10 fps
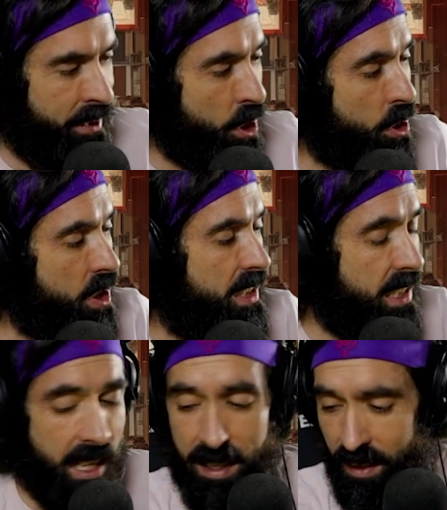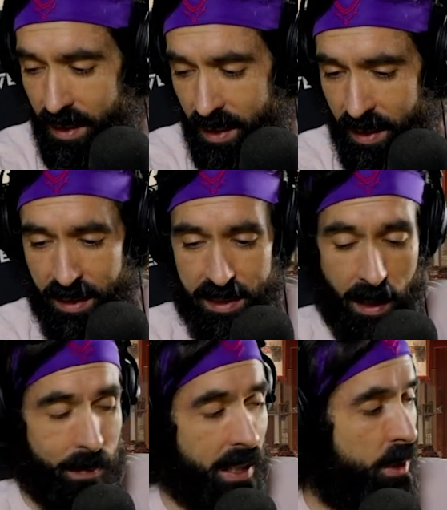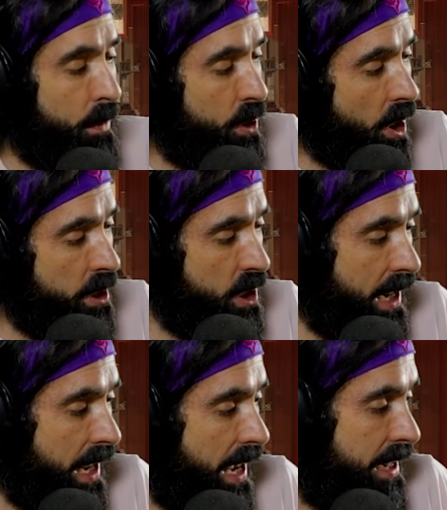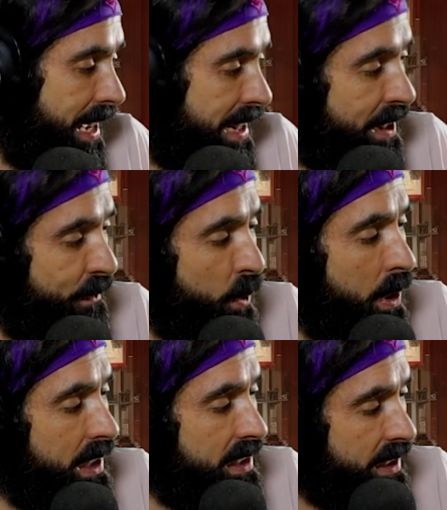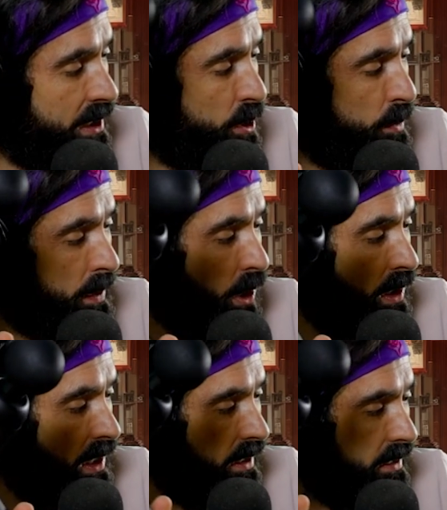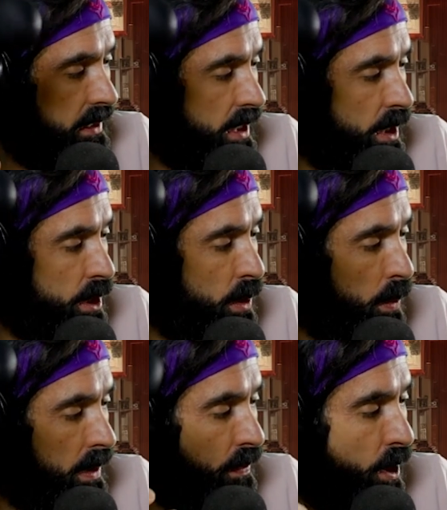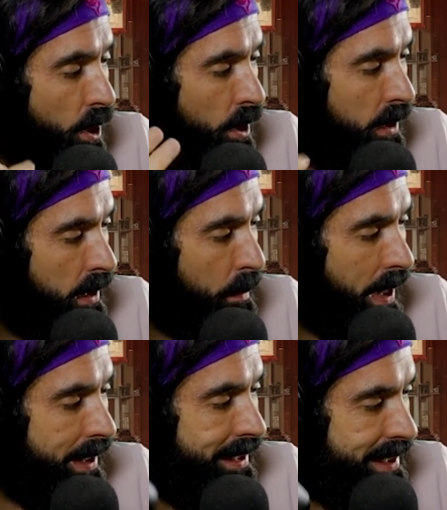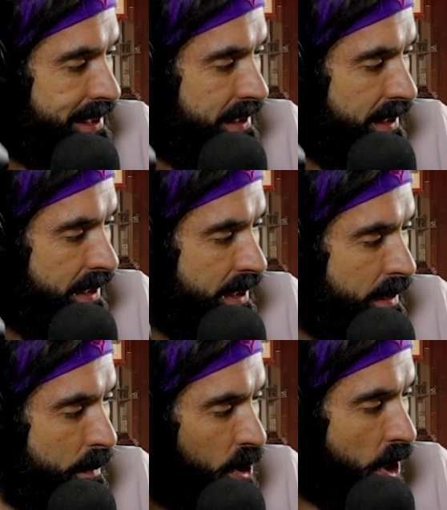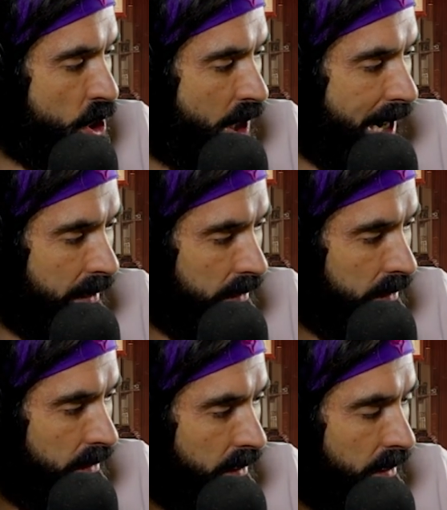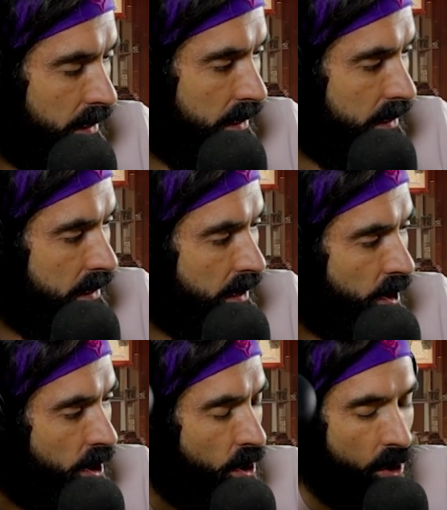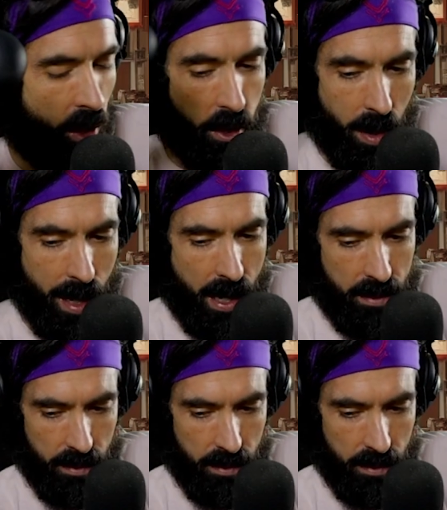just need something to massage that hand, Dan. And if you were listening to me earlier, you would have heard about this massage gun. You can use it on your hand.